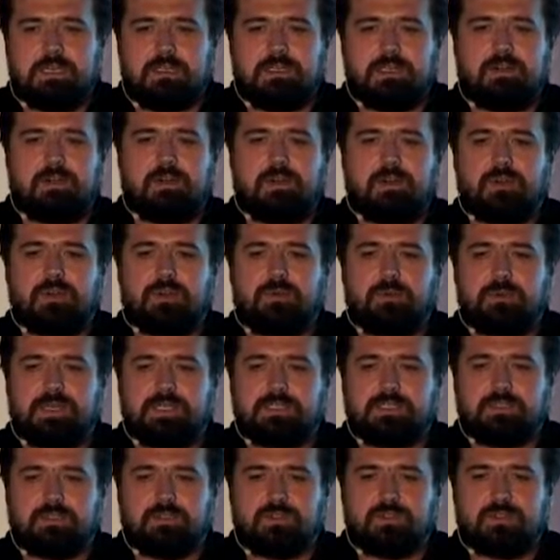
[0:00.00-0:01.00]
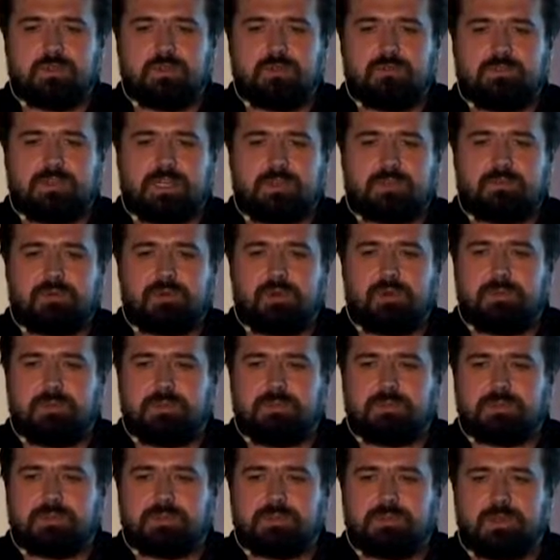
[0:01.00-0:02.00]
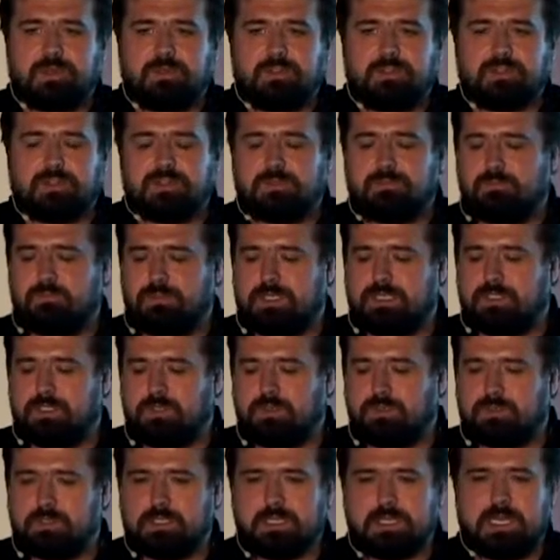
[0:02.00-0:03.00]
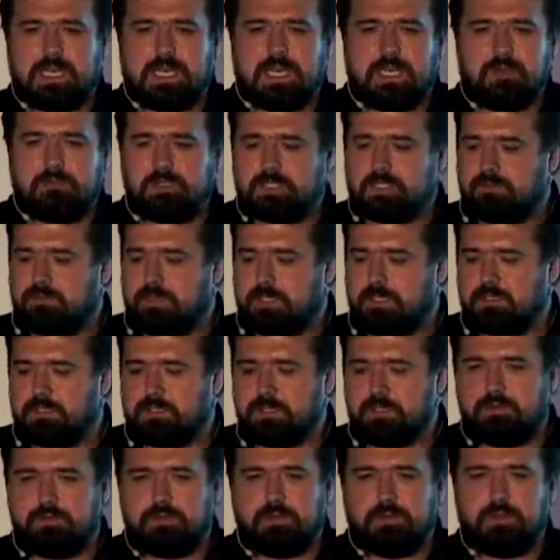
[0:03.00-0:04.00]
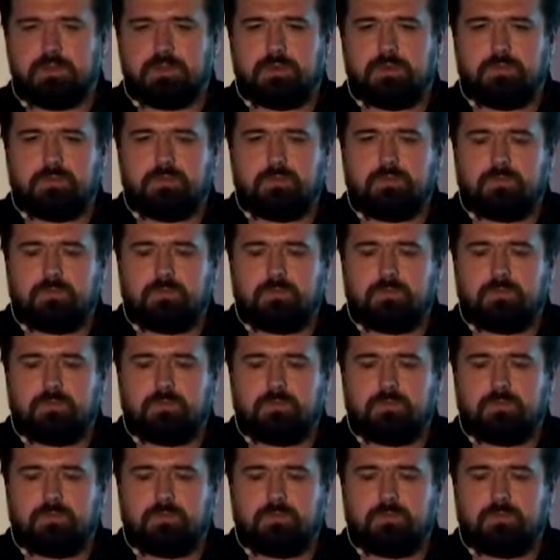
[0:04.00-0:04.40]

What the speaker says: There are other ways to solve that problem, so you're just misusing a language feature if you do.